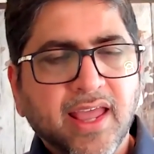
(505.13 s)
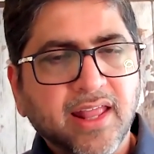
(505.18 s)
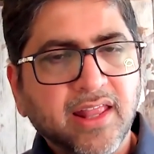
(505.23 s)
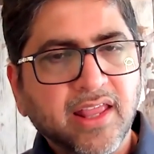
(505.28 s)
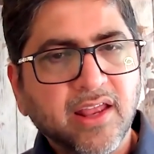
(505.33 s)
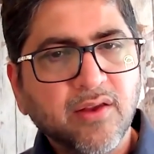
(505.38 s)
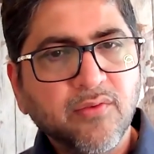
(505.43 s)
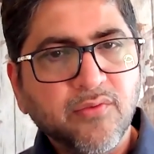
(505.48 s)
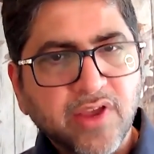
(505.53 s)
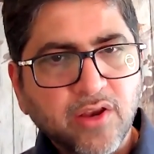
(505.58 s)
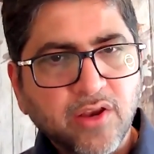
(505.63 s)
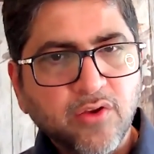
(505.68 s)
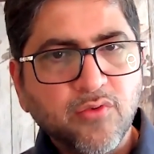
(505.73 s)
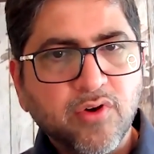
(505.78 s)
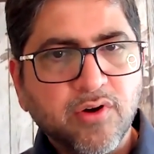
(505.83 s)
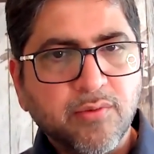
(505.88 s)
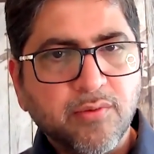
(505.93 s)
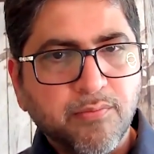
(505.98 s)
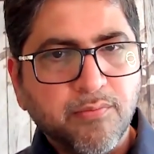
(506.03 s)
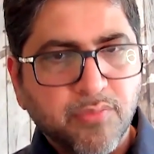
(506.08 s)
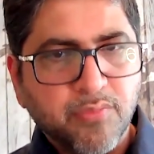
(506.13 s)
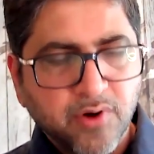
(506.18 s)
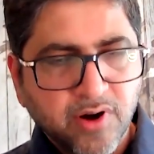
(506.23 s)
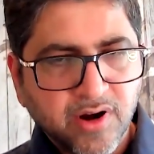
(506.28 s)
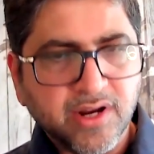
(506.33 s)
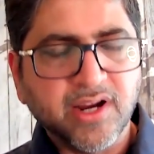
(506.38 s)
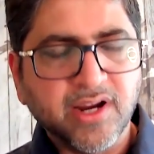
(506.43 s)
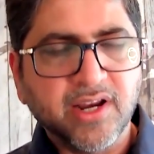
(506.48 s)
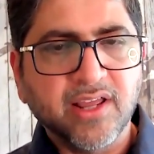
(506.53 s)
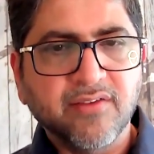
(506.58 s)
And then when you are
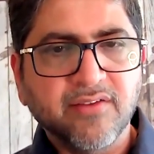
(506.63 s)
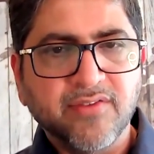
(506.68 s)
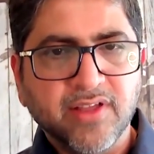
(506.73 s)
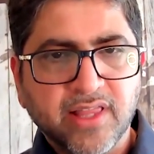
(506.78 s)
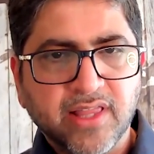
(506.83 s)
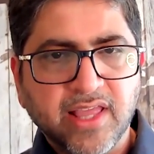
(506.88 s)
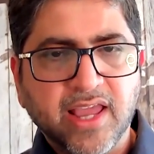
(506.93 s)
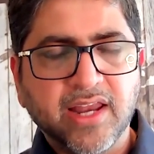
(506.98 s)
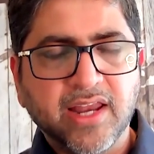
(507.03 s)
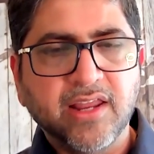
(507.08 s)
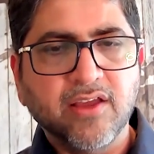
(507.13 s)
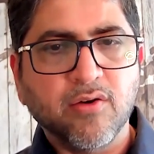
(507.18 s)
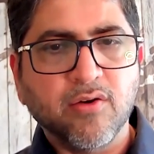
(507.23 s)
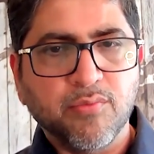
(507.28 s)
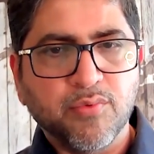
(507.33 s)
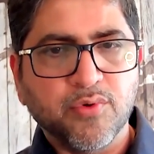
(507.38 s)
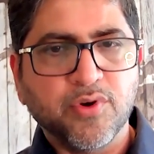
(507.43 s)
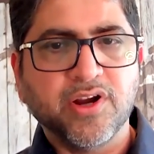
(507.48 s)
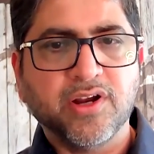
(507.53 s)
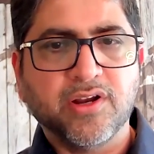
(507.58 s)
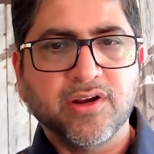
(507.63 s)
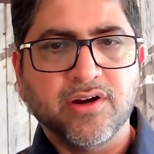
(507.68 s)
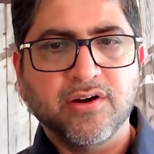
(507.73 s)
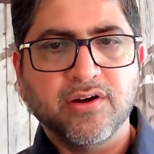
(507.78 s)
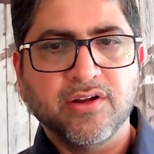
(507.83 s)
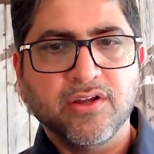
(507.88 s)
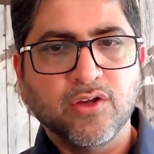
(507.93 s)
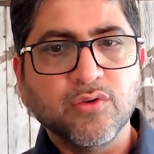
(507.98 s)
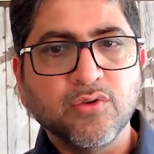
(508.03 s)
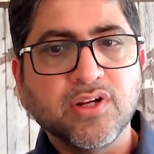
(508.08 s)
marketing with any
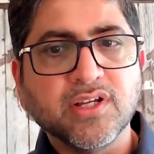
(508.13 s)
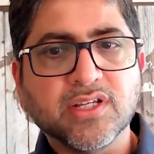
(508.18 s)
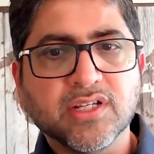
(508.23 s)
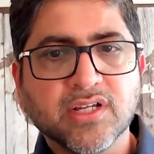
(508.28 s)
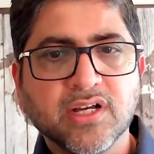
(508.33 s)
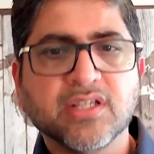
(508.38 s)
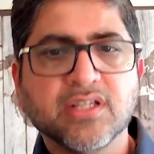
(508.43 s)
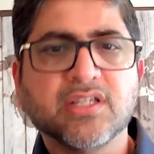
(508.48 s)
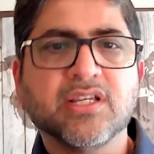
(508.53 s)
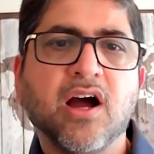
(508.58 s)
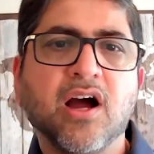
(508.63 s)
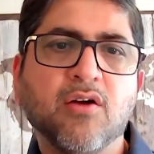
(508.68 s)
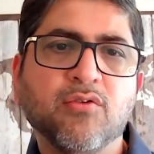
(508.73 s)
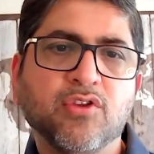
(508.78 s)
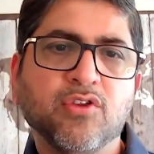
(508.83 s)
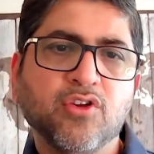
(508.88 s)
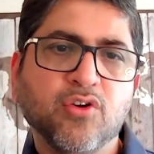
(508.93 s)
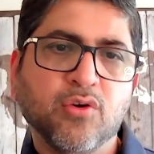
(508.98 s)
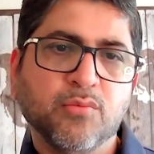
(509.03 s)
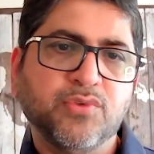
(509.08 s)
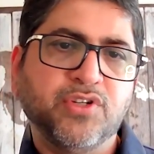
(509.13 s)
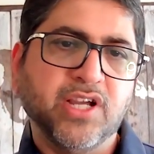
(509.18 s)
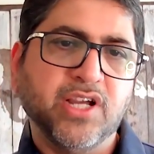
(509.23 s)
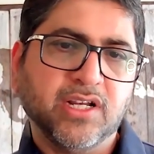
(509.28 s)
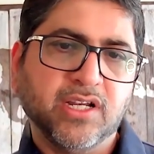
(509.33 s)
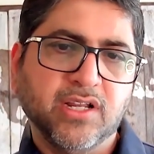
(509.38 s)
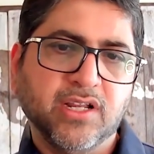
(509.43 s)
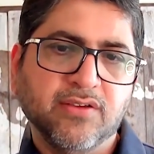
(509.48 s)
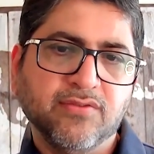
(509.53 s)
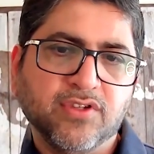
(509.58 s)
operator, you discuss out the
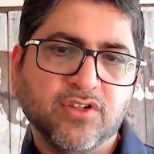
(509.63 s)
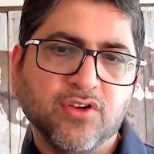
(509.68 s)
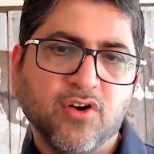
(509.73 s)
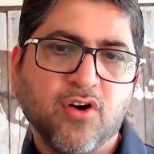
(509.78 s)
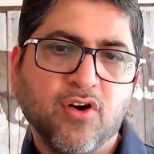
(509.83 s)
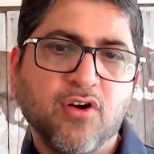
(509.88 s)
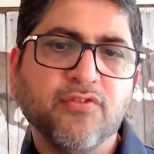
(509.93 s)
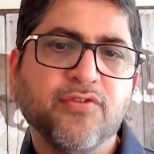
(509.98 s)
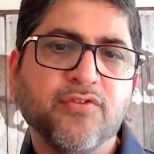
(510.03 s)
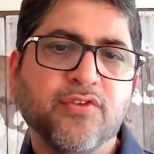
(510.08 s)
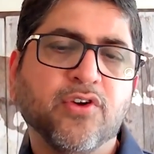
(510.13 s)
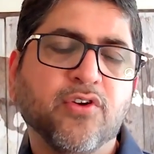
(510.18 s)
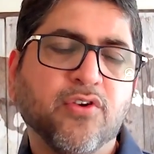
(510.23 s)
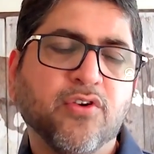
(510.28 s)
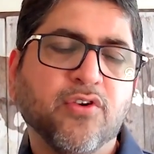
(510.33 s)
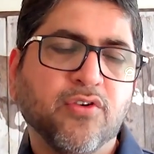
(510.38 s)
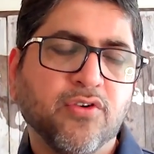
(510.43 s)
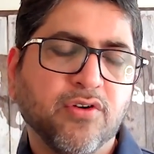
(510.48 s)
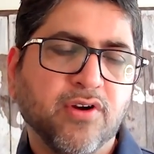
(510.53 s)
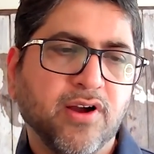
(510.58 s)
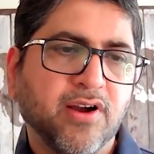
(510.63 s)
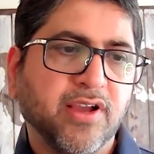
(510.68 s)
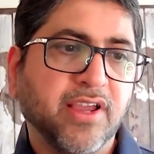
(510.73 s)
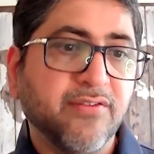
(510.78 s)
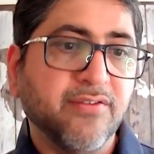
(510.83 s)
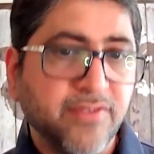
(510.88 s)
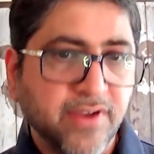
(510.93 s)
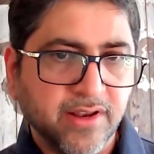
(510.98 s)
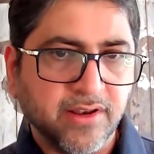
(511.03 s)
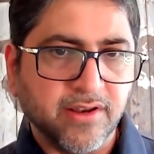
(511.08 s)
objectives of your
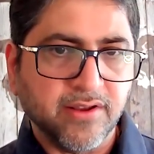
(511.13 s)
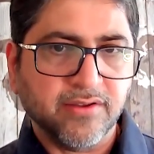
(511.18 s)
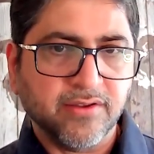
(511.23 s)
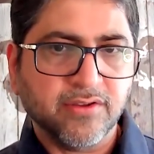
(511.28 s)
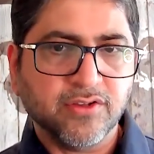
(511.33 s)
event.